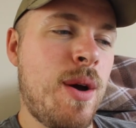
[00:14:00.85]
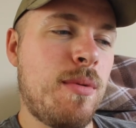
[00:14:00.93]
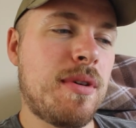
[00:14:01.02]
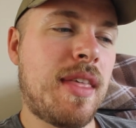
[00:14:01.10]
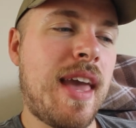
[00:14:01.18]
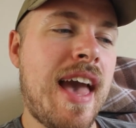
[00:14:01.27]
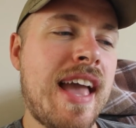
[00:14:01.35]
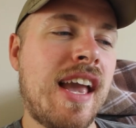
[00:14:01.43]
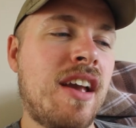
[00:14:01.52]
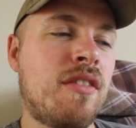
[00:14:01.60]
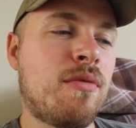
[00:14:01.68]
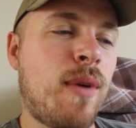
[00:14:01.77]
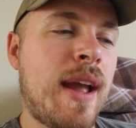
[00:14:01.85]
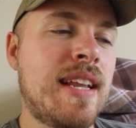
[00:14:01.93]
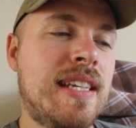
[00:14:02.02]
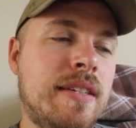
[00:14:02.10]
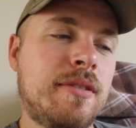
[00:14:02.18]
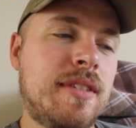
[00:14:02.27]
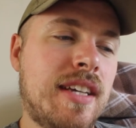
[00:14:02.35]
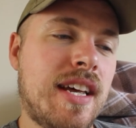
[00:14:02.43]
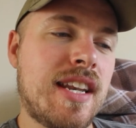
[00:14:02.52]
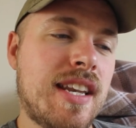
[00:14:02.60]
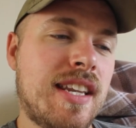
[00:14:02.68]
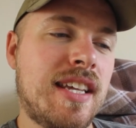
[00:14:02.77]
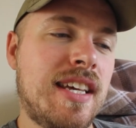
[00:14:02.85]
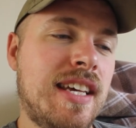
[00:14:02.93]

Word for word: with getting a great deal done.